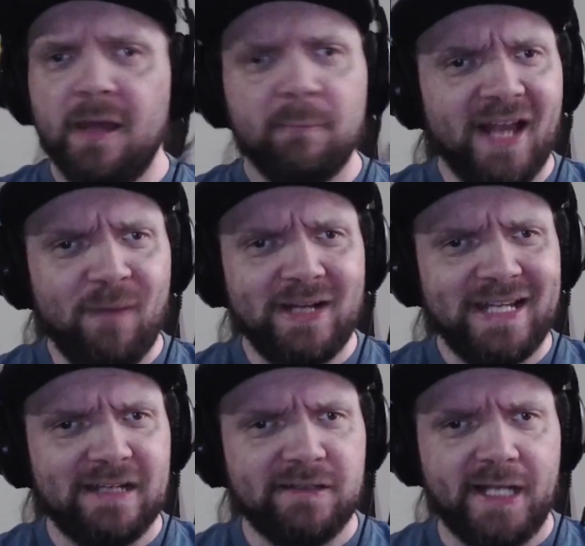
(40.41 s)
But I want to
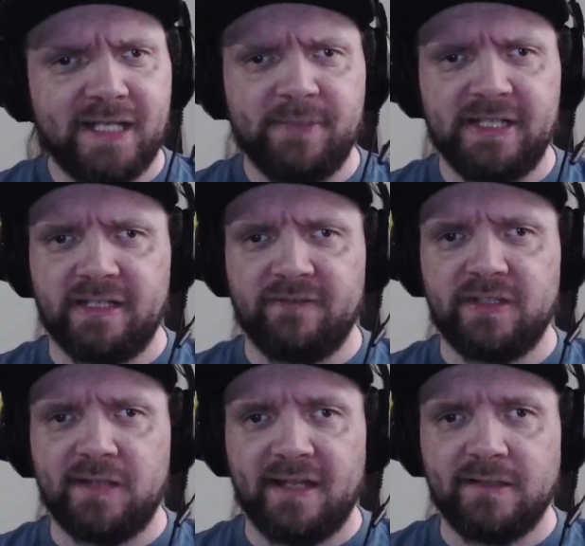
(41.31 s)
get a second opinion of
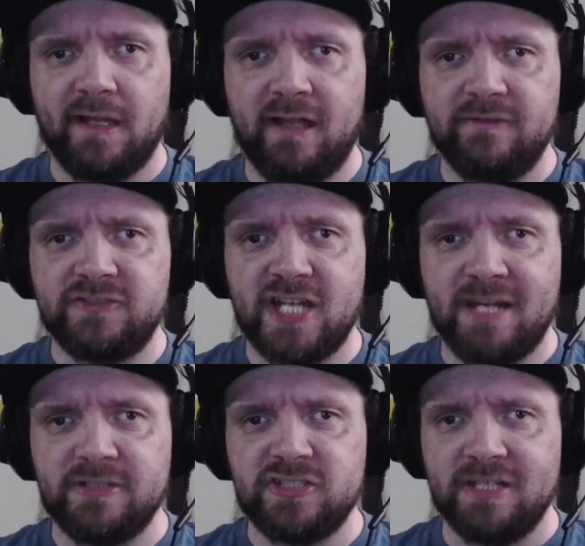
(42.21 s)
designs of
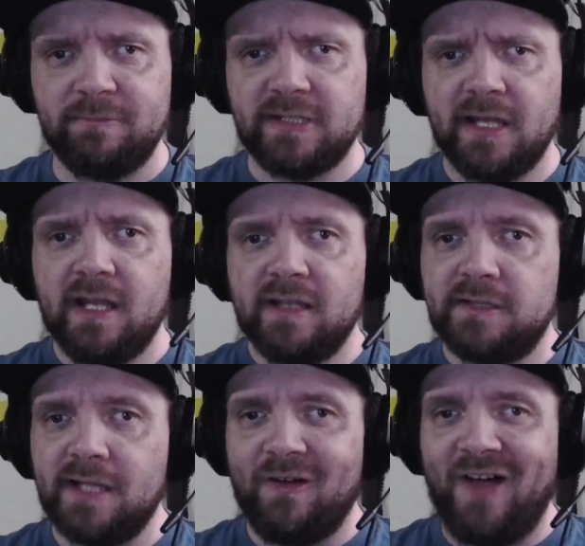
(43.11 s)
championships,
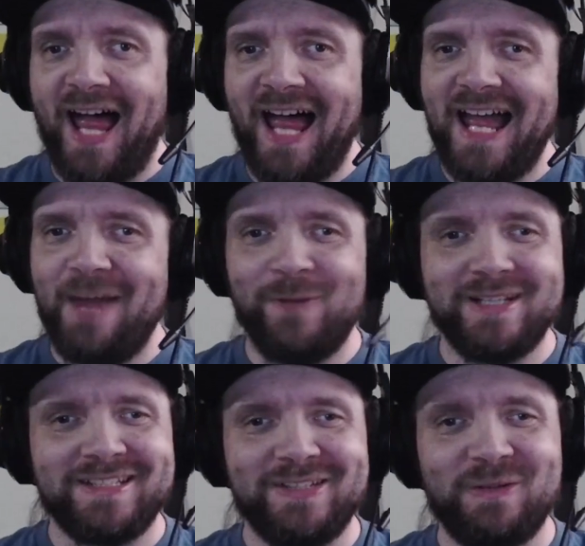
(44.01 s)
so I
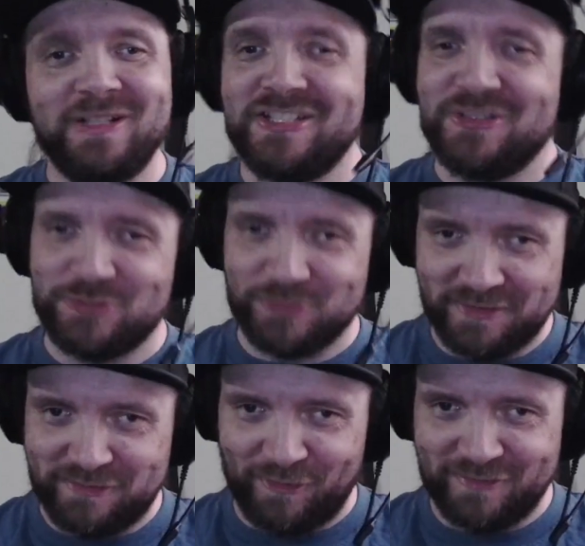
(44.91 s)
went to an unusual
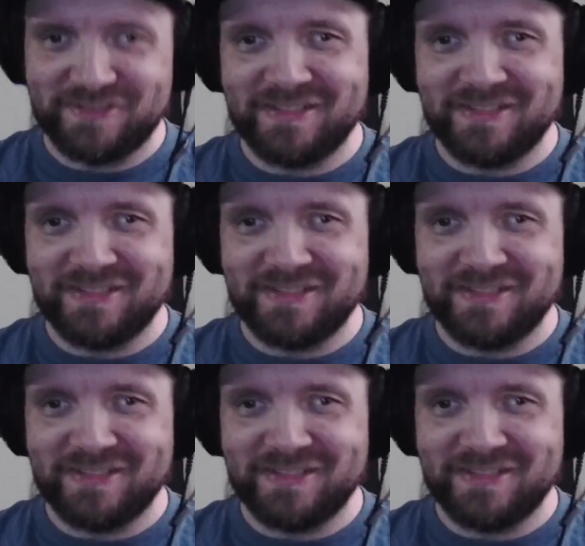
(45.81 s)
source.